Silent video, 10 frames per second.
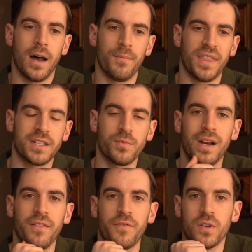That's
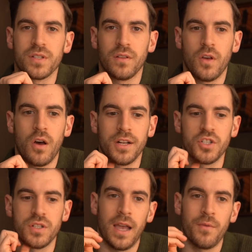when it first
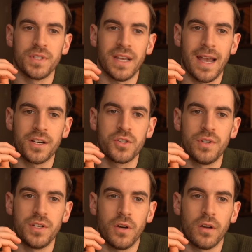launched. I was
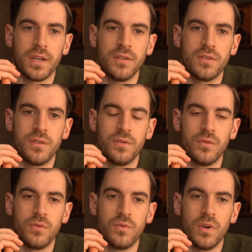actually talking
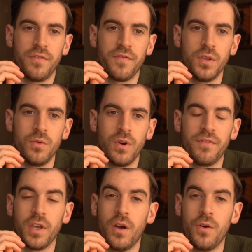to a few
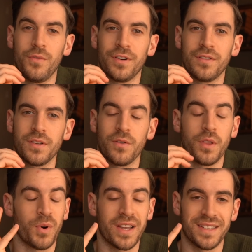of the owners, or
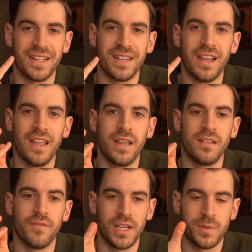the president
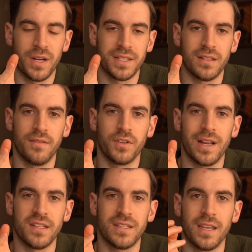and the vice president of
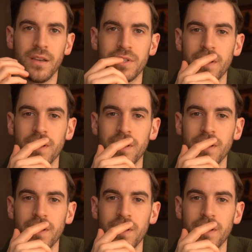Grand Seiko.